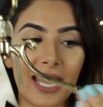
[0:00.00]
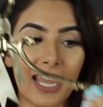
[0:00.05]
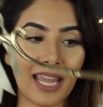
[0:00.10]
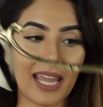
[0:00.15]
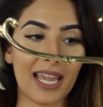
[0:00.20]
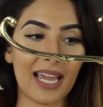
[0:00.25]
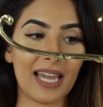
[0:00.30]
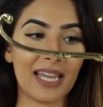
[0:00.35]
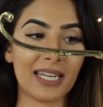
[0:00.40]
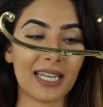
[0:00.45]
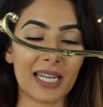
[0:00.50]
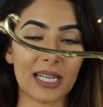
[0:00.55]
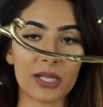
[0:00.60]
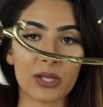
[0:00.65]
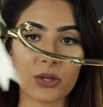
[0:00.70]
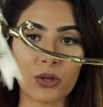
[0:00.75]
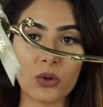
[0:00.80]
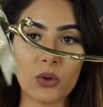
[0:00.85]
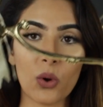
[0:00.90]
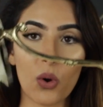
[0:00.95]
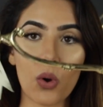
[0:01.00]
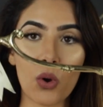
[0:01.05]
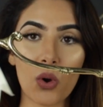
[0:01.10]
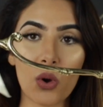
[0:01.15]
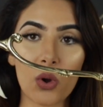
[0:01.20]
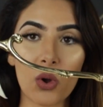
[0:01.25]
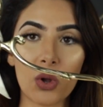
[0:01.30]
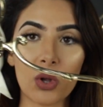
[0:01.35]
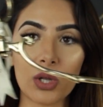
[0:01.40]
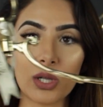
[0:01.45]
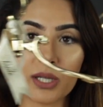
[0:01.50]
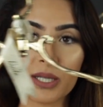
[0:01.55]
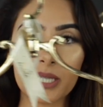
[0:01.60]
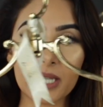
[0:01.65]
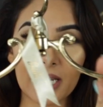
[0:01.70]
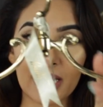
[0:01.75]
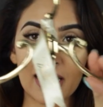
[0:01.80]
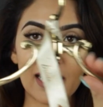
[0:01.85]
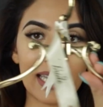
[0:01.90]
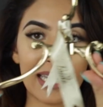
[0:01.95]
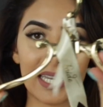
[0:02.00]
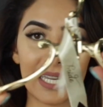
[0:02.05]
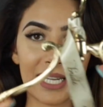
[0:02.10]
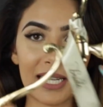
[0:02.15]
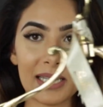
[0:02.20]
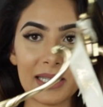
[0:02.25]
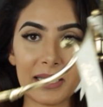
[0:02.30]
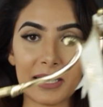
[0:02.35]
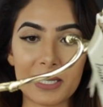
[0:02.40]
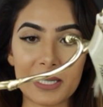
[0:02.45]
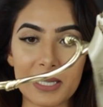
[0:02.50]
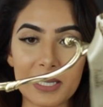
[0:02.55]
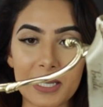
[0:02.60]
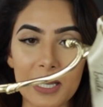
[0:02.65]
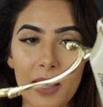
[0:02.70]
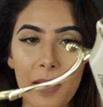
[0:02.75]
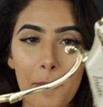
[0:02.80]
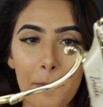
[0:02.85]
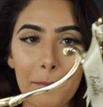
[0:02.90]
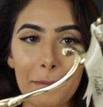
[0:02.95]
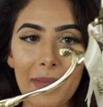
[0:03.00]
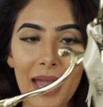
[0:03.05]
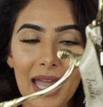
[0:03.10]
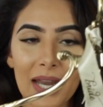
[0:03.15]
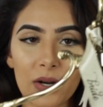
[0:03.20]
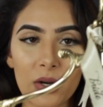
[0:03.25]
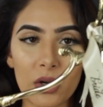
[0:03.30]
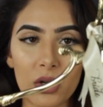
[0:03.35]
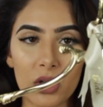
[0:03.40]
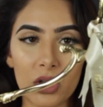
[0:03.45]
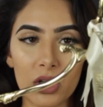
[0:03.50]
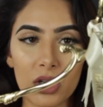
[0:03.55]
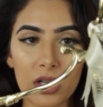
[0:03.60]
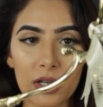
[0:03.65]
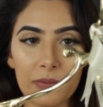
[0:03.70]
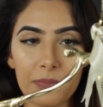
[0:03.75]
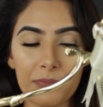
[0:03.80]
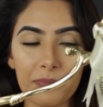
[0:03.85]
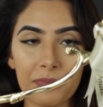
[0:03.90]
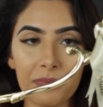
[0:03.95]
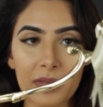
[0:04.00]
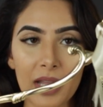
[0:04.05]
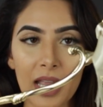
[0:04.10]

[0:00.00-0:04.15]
And it's gold, it's metal,